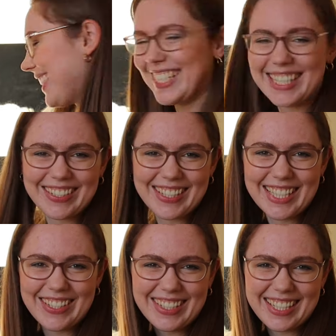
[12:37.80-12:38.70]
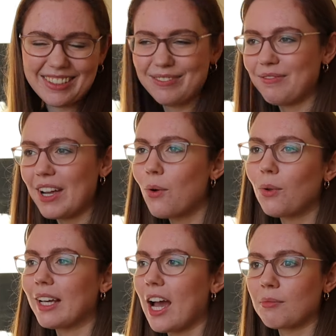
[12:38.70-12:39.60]
She's so cute. My
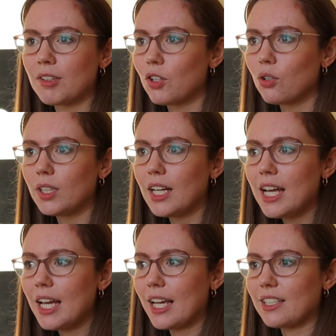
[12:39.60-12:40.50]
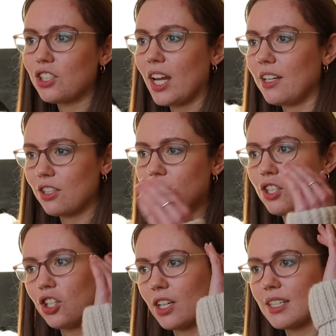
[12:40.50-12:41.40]
whole camera roll has changed
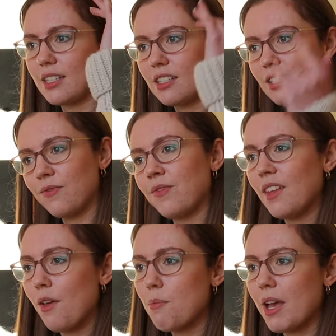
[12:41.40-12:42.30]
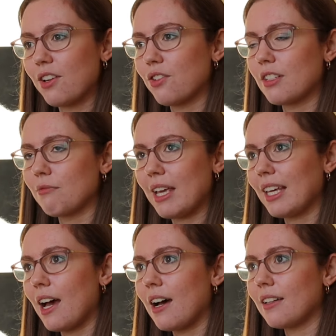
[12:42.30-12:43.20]
to just pictures of my
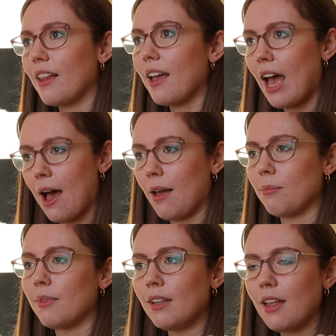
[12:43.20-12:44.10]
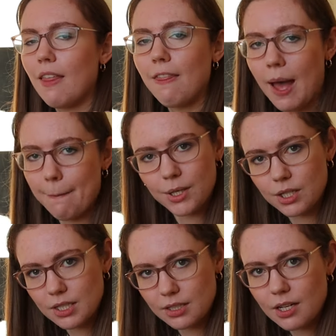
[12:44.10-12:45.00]
cat. I am that
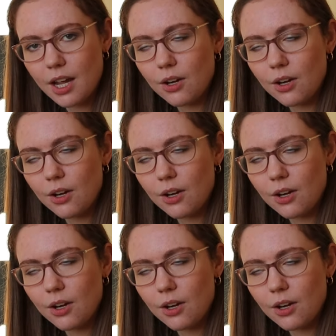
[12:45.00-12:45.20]
person